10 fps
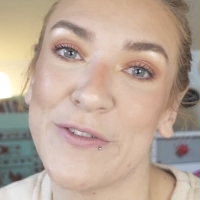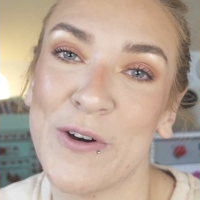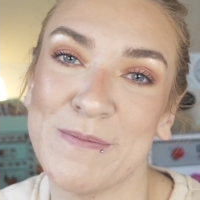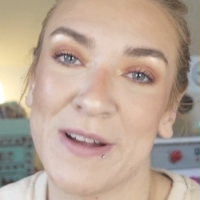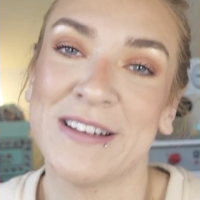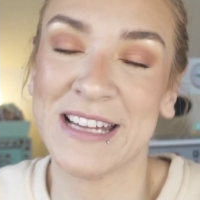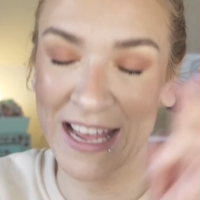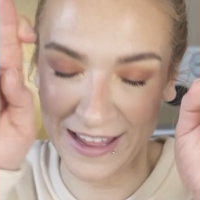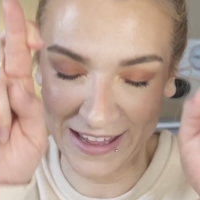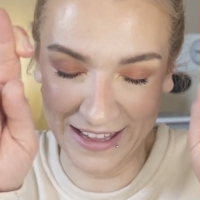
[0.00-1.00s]
on
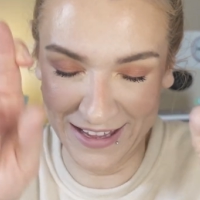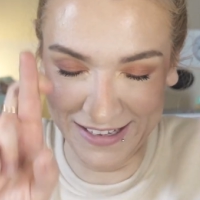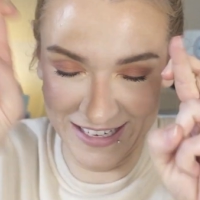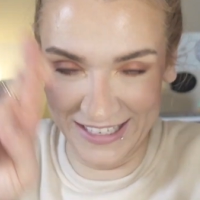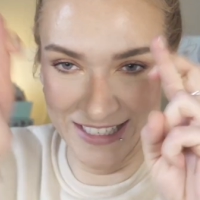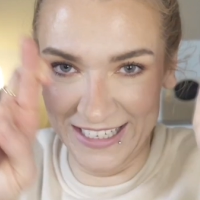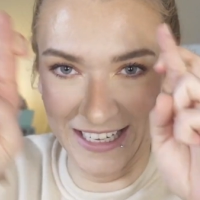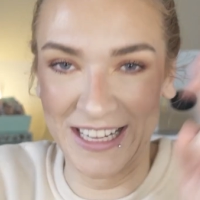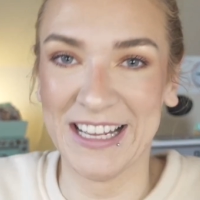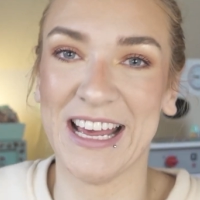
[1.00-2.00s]
Monday
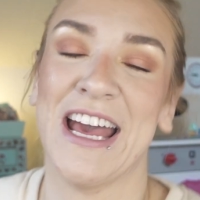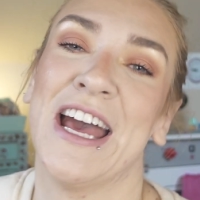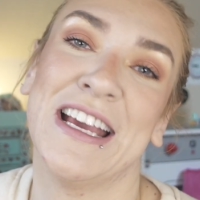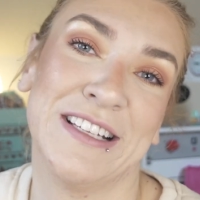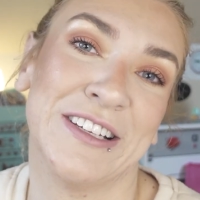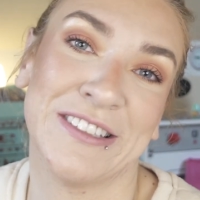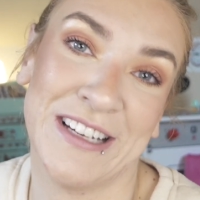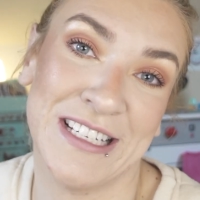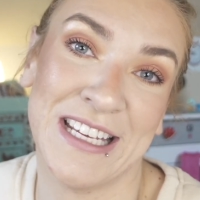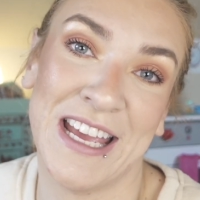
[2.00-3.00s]
is a good
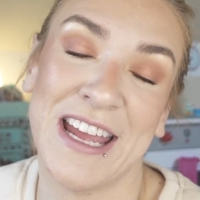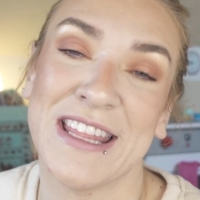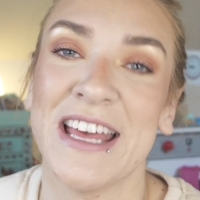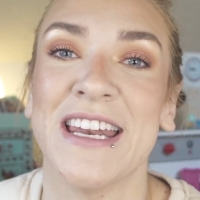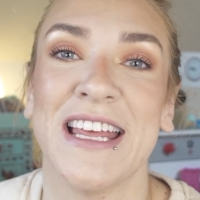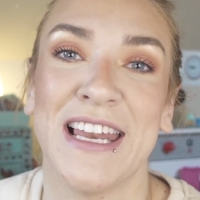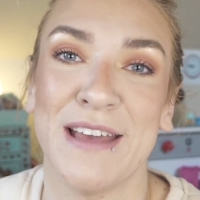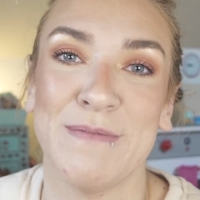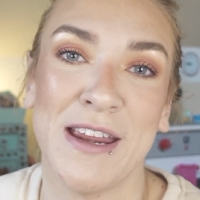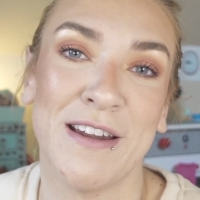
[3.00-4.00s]
idea, then
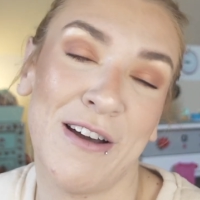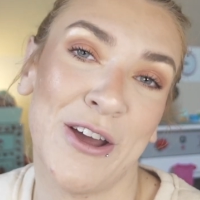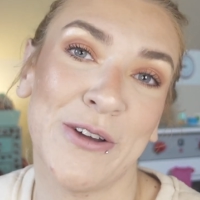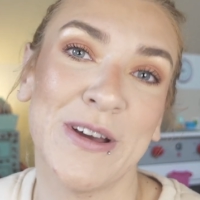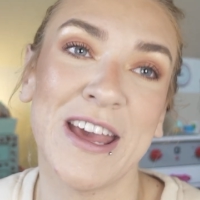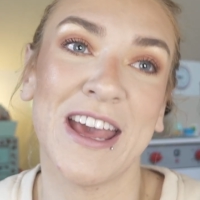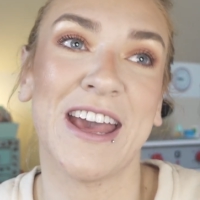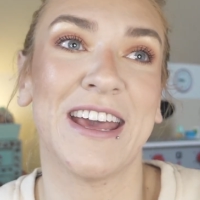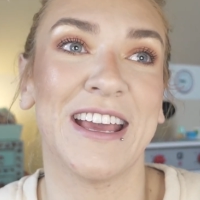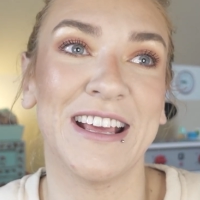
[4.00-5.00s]
let me know.
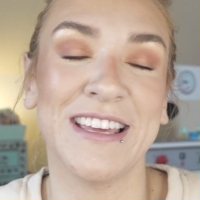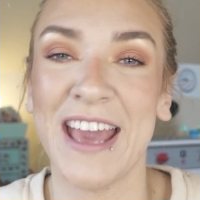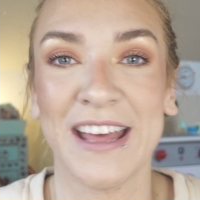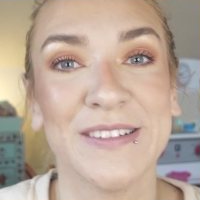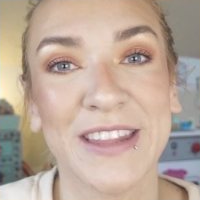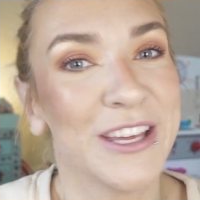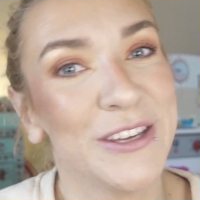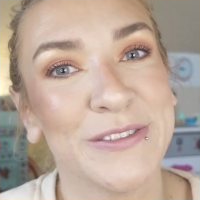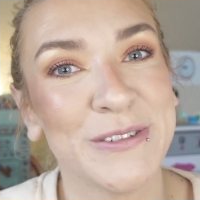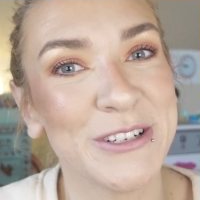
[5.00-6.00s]
Yeah, thank
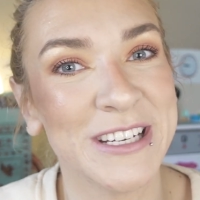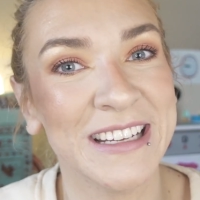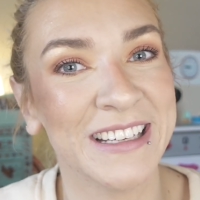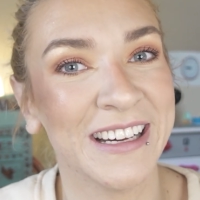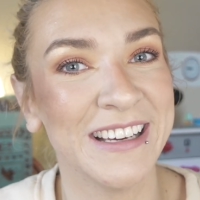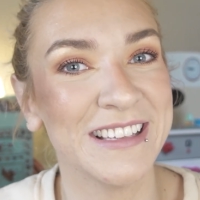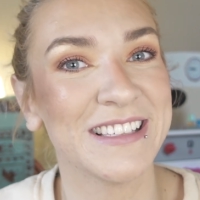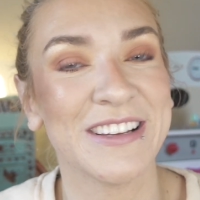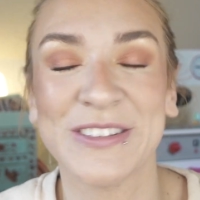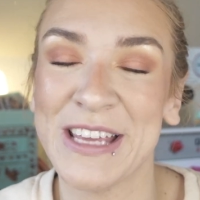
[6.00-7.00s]
you for watching,
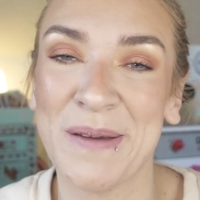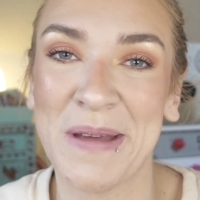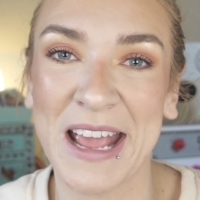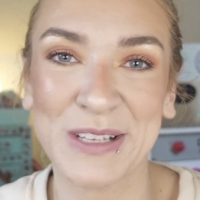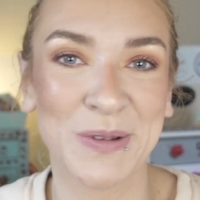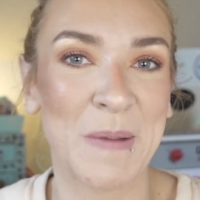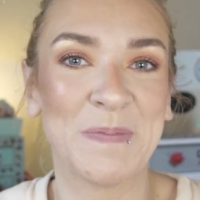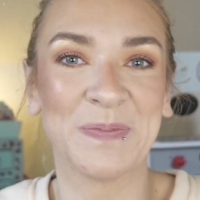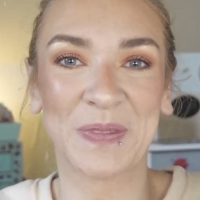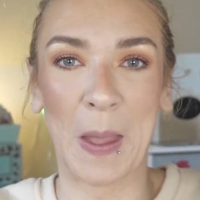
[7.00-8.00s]
guys. I'll see you in my next
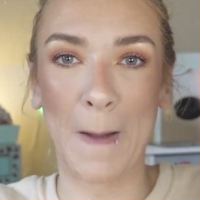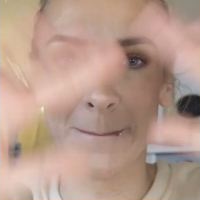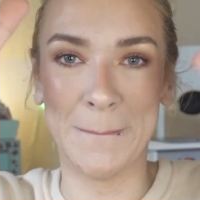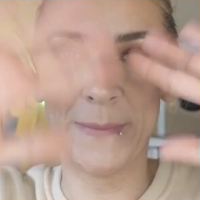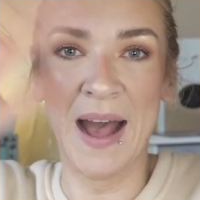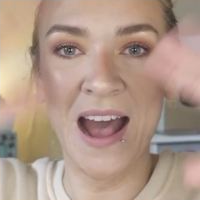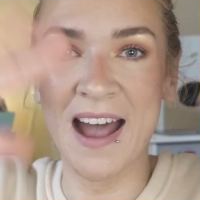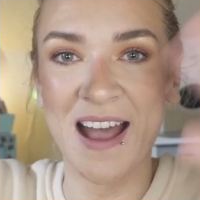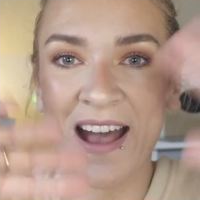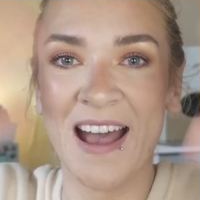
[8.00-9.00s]
one. Bye!